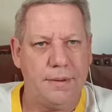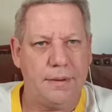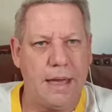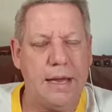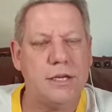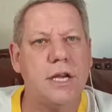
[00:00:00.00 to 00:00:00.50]

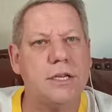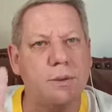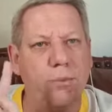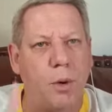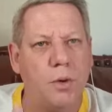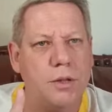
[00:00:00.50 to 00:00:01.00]
Okay, so it's
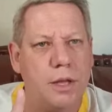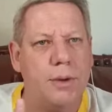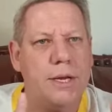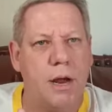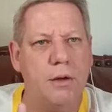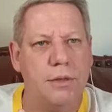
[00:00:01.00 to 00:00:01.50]
important that
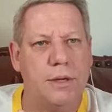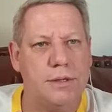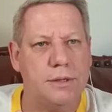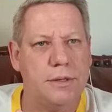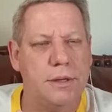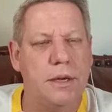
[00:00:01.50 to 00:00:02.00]
we know
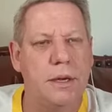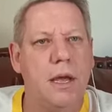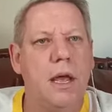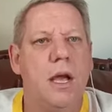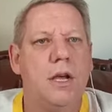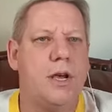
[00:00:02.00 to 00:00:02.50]
this.
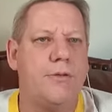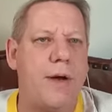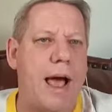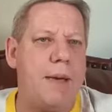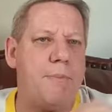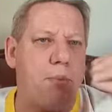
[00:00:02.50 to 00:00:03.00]
So, if
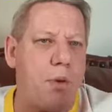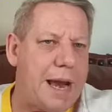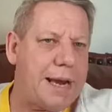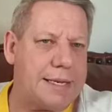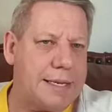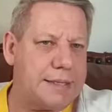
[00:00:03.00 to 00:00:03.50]
I
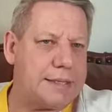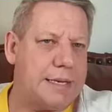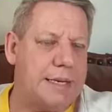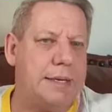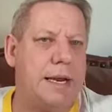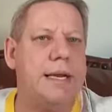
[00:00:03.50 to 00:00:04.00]
practice
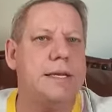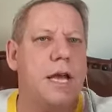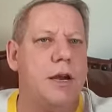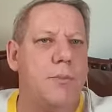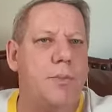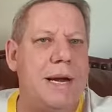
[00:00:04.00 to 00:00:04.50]
sin, it's
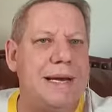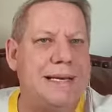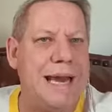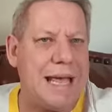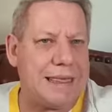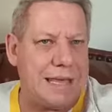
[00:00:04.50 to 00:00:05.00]
going to bring
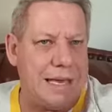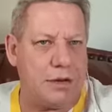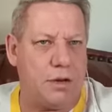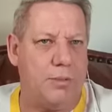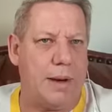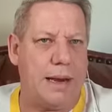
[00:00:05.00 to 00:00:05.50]
death
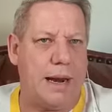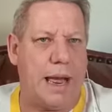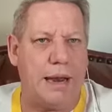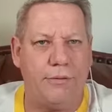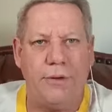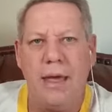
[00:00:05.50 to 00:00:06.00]
into my
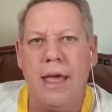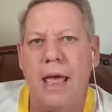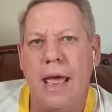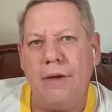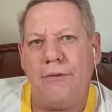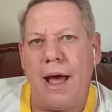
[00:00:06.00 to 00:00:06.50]
life.
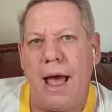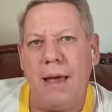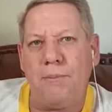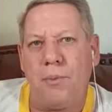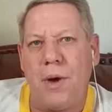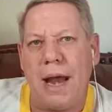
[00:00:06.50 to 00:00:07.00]
If
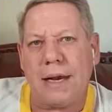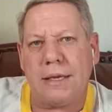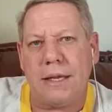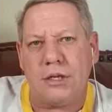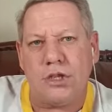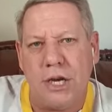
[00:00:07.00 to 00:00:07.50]
I
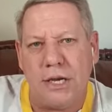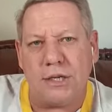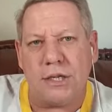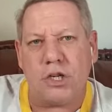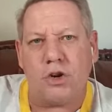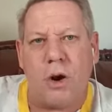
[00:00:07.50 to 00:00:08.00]
practice
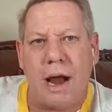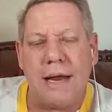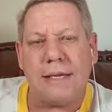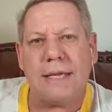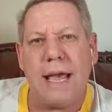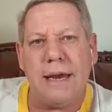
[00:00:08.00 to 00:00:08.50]
Jesus
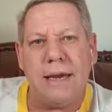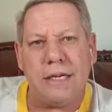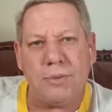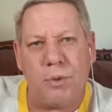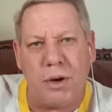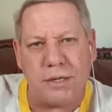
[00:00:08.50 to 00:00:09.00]
Christ and
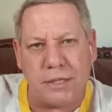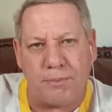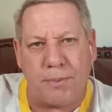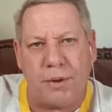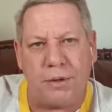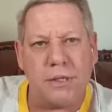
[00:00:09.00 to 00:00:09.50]
his
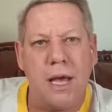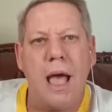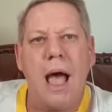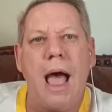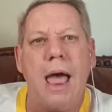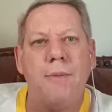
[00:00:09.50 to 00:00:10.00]
principles,
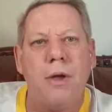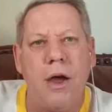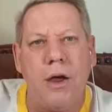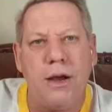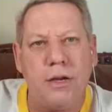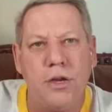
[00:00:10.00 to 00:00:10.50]
I'm
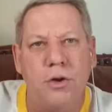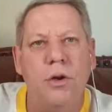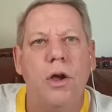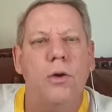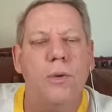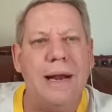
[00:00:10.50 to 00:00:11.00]
going
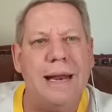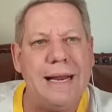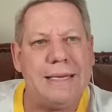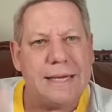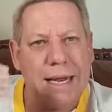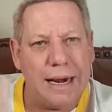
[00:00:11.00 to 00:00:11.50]
to
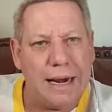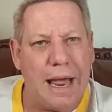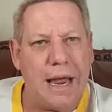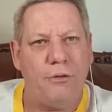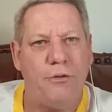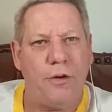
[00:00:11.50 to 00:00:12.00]
release
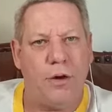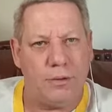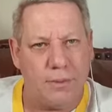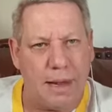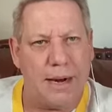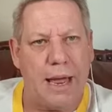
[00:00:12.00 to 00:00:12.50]
life on
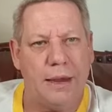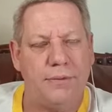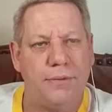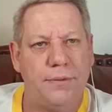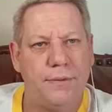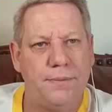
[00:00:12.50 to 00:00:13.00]
my life.